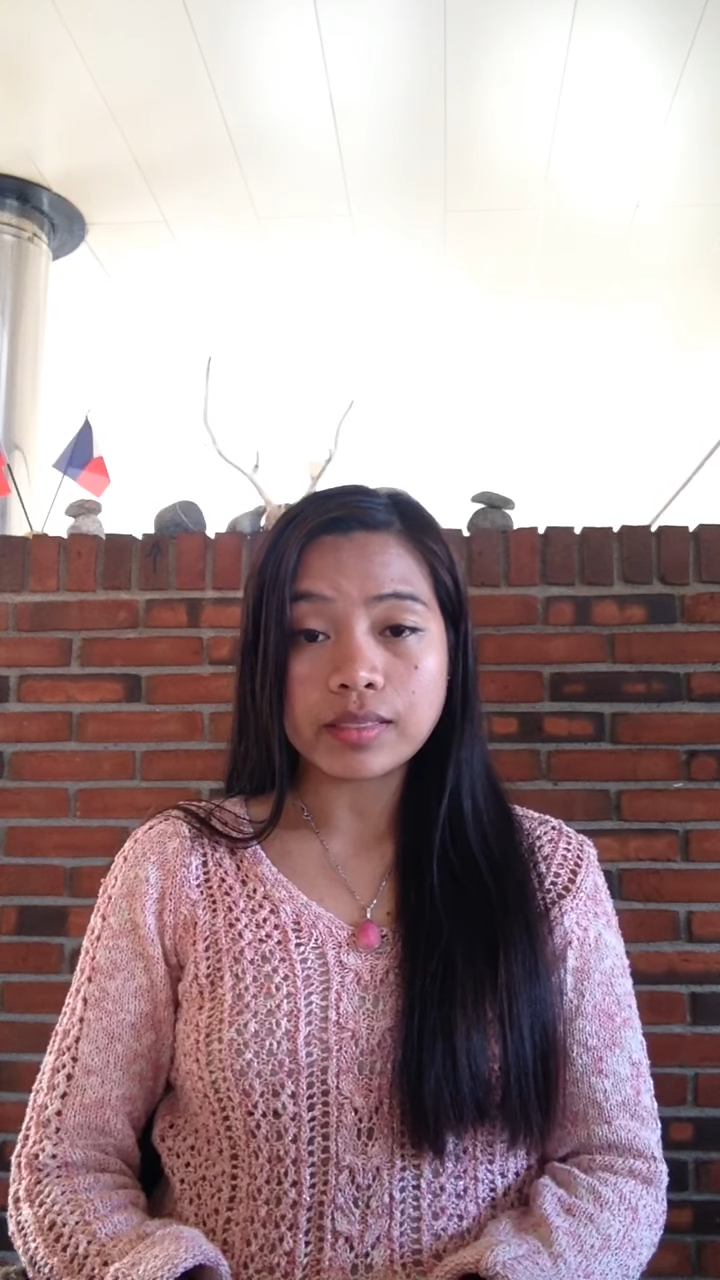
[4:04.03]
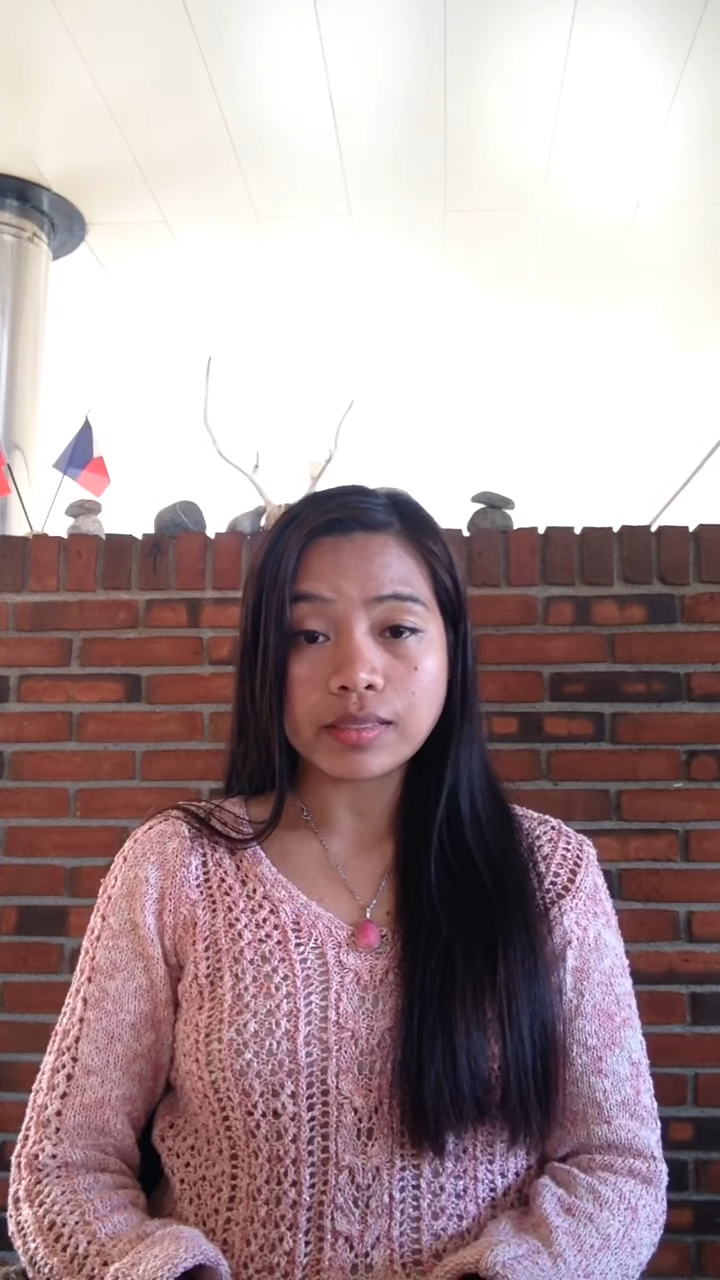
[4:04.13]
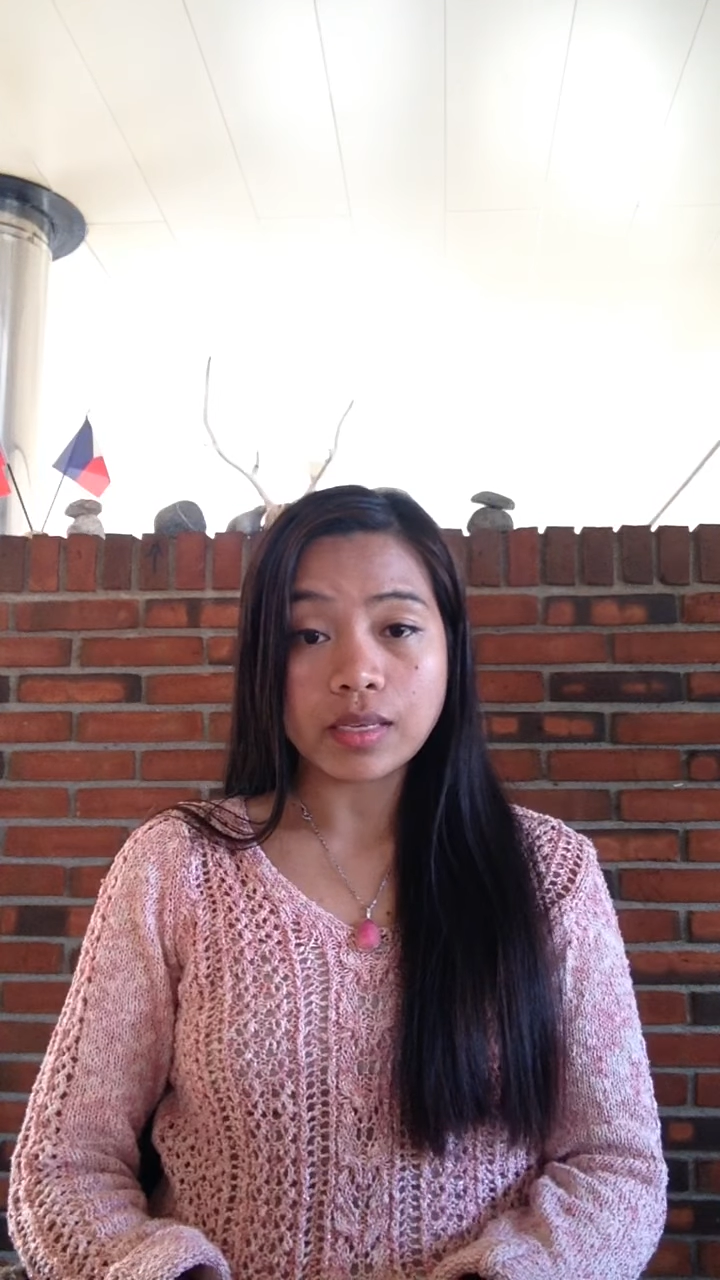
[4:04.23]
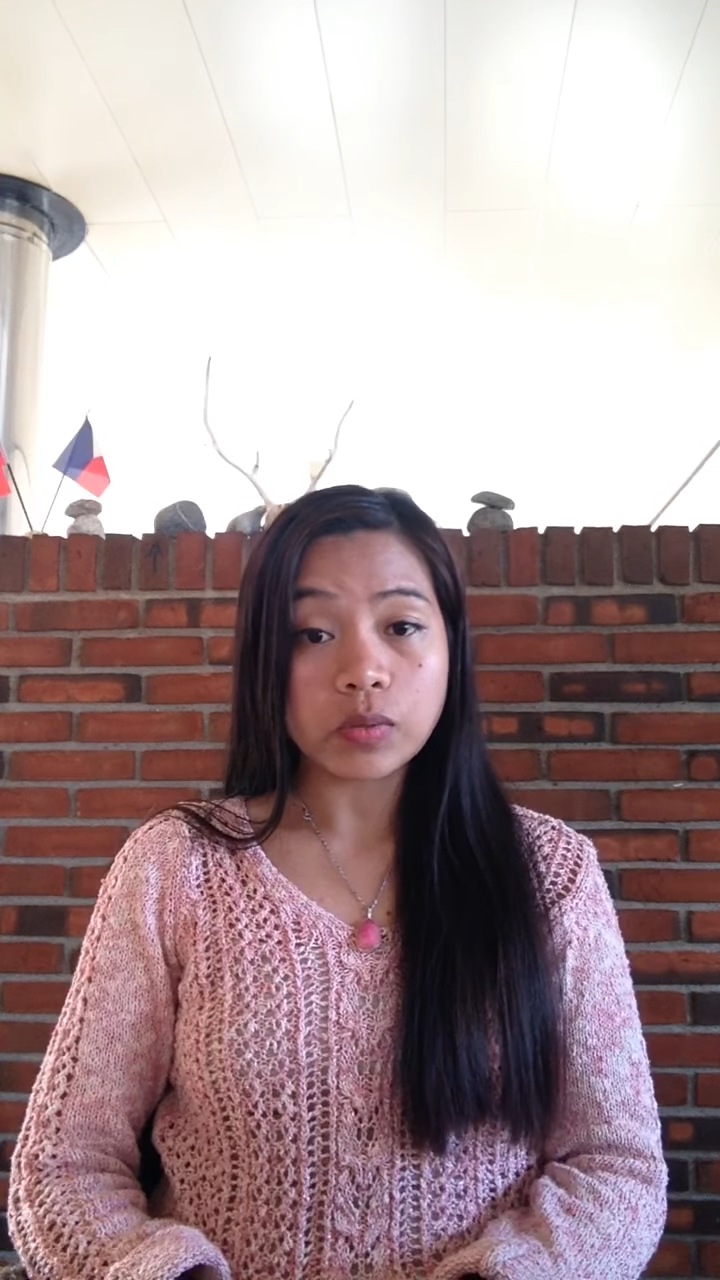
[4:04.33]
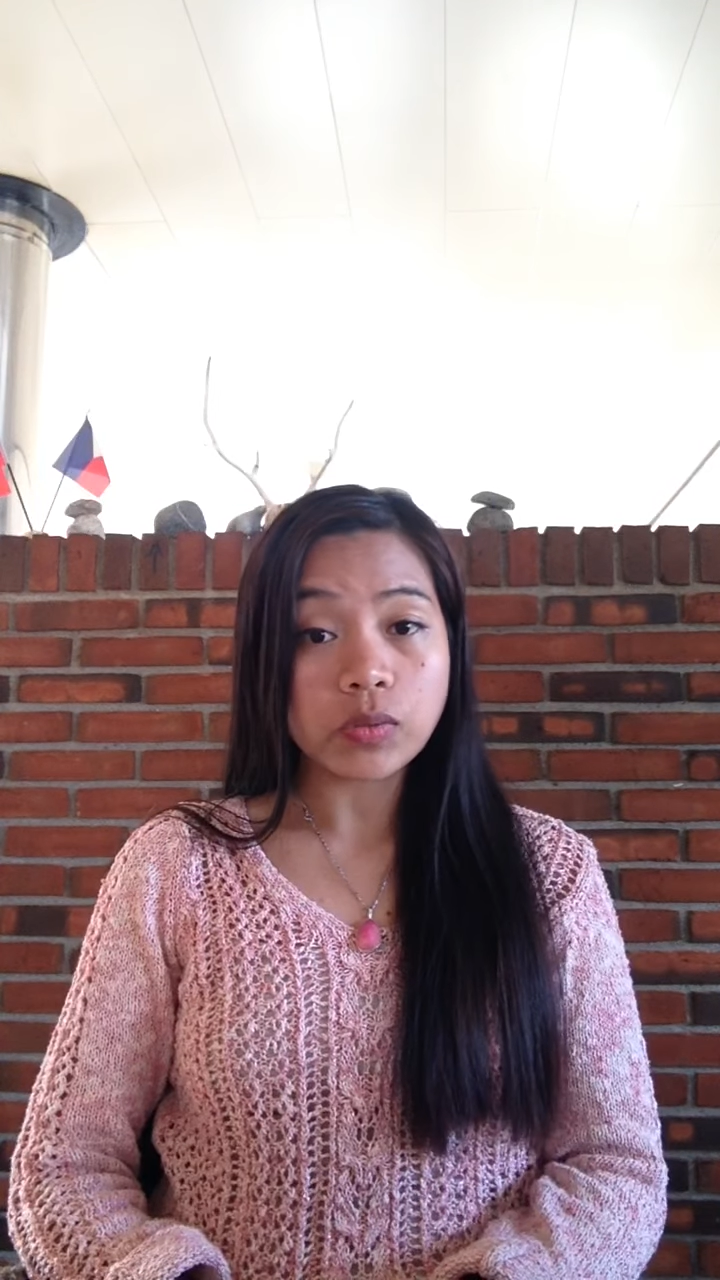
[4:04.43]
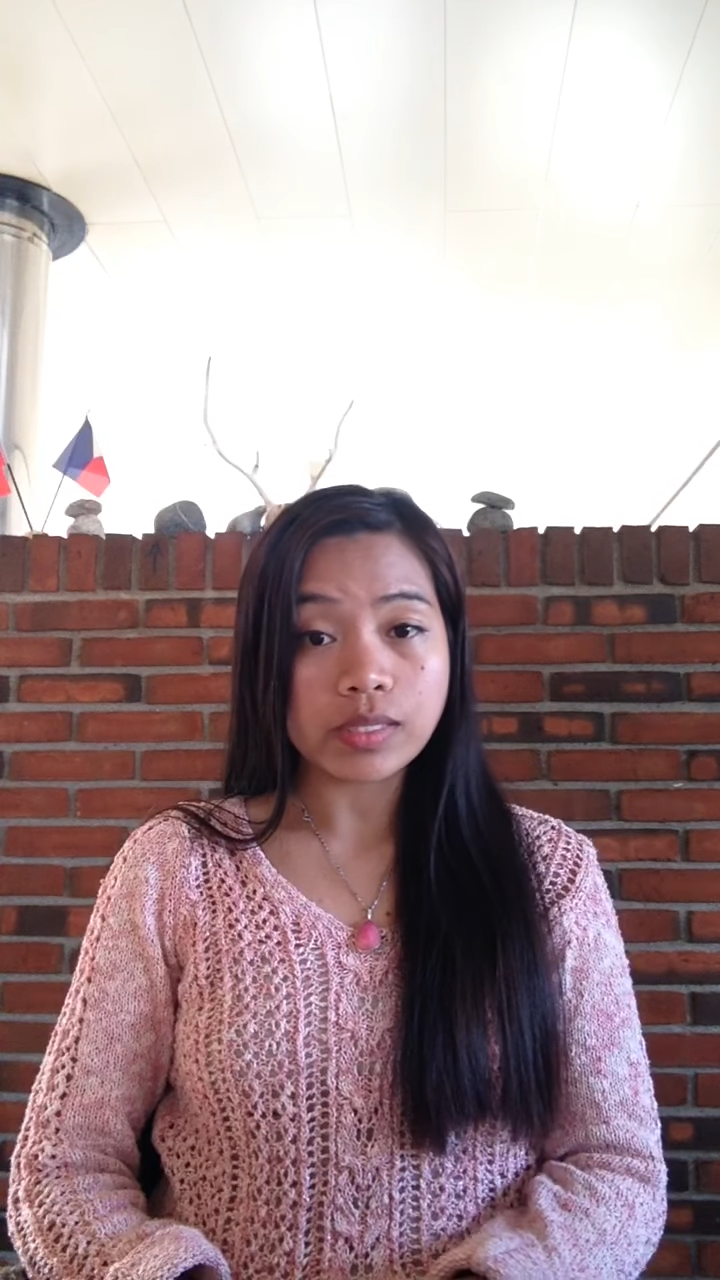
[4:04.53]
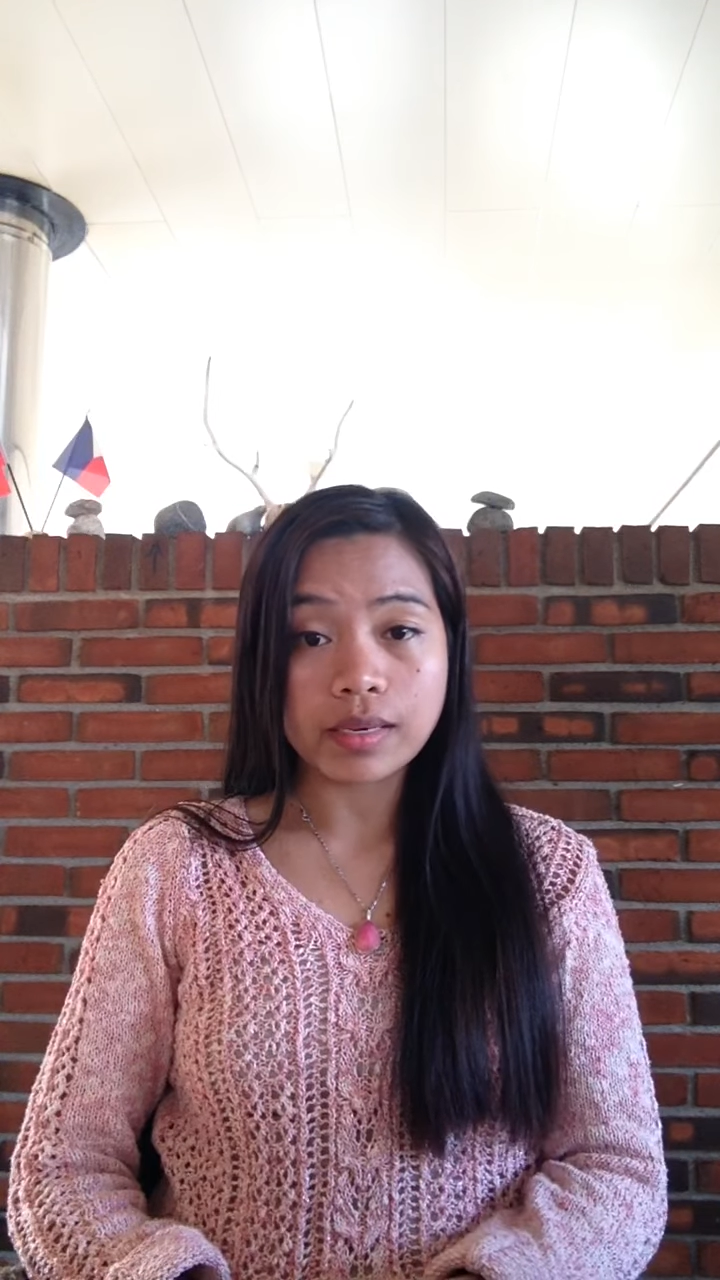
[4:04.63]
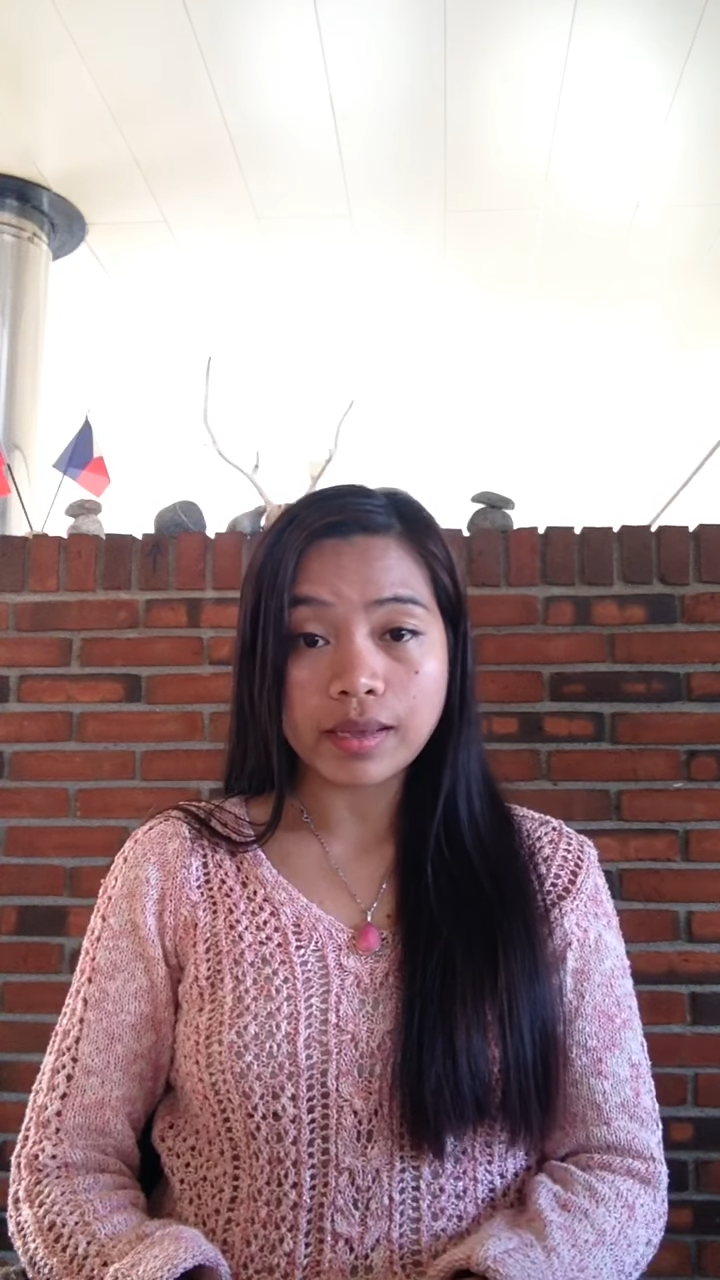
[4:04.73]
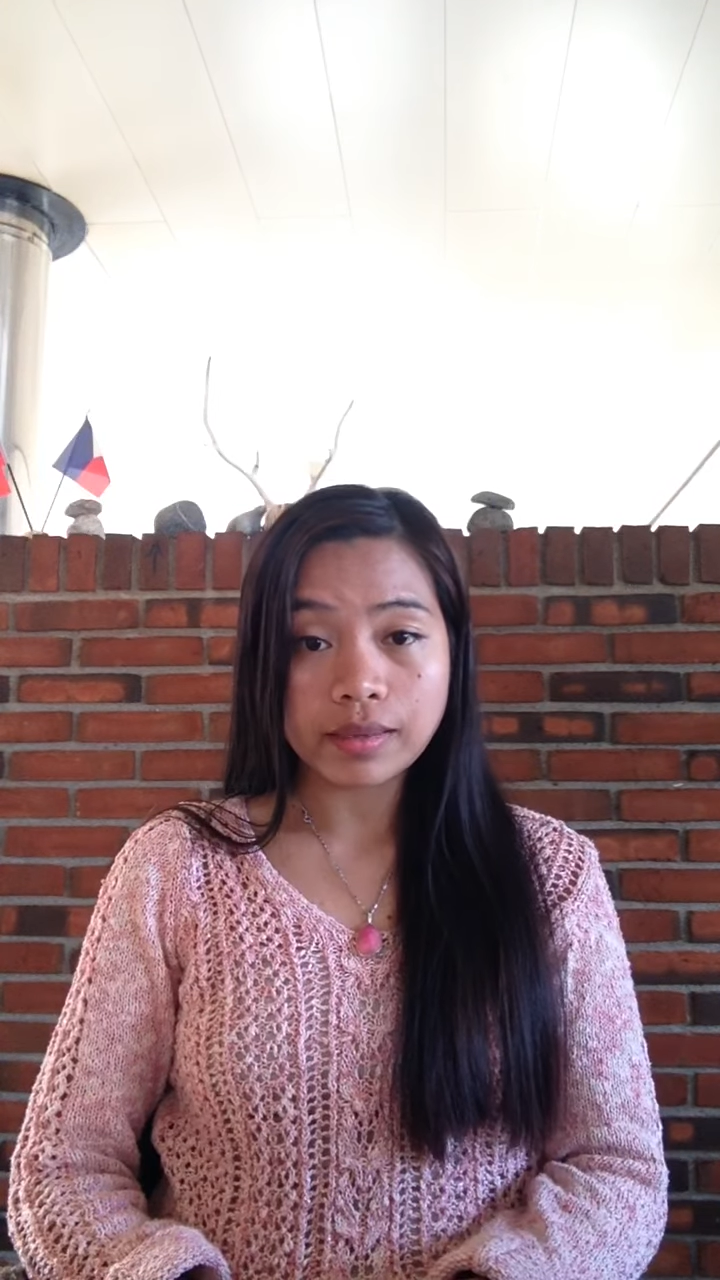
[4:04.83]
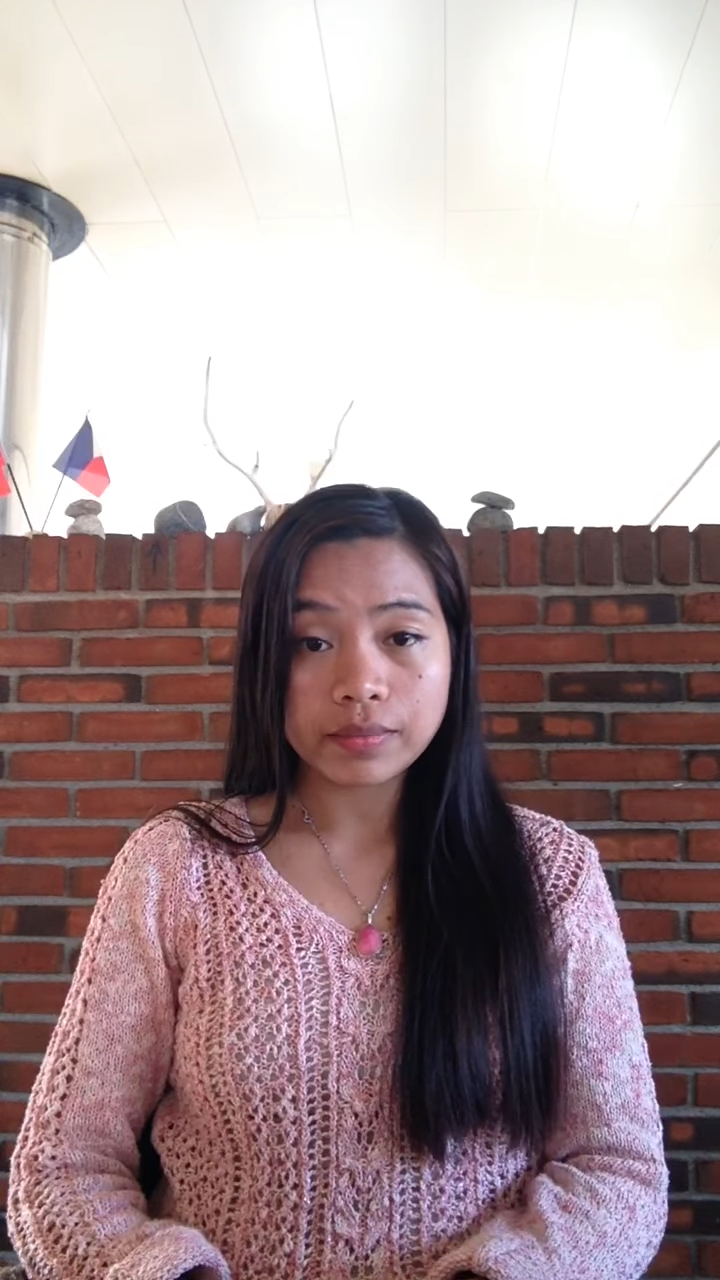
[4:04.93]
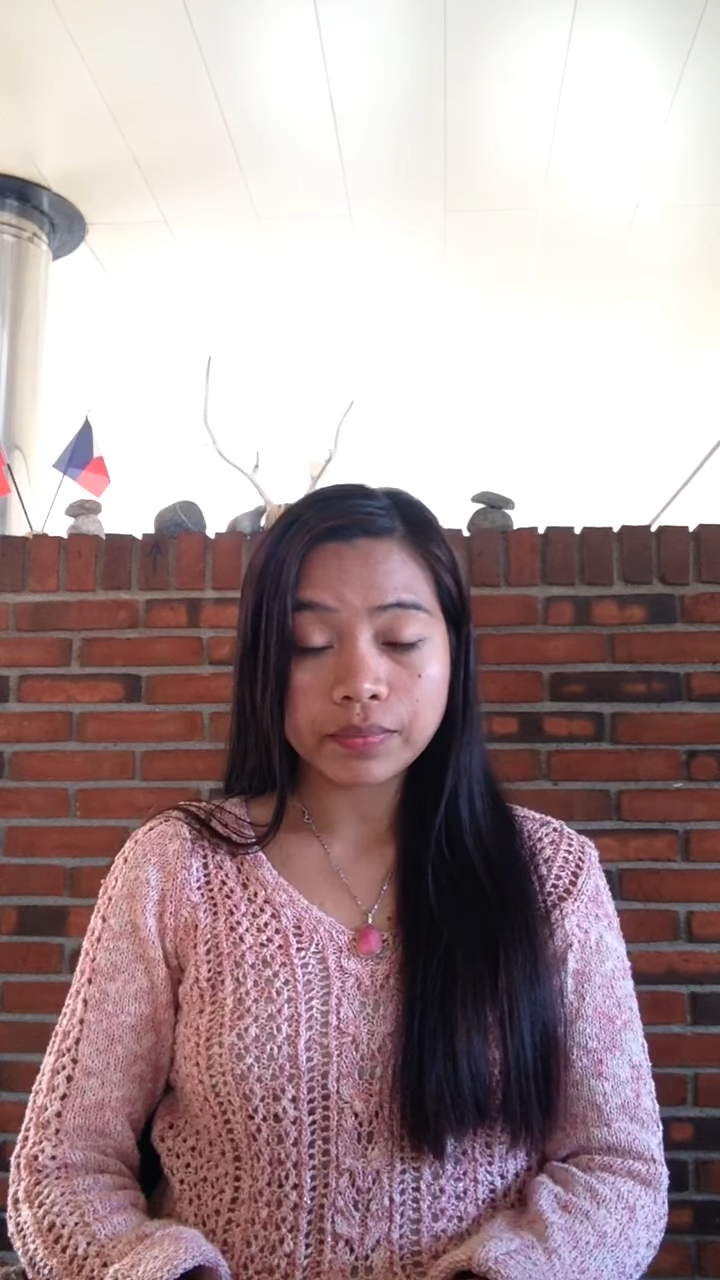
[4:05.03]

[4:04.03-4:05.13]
they say kusana.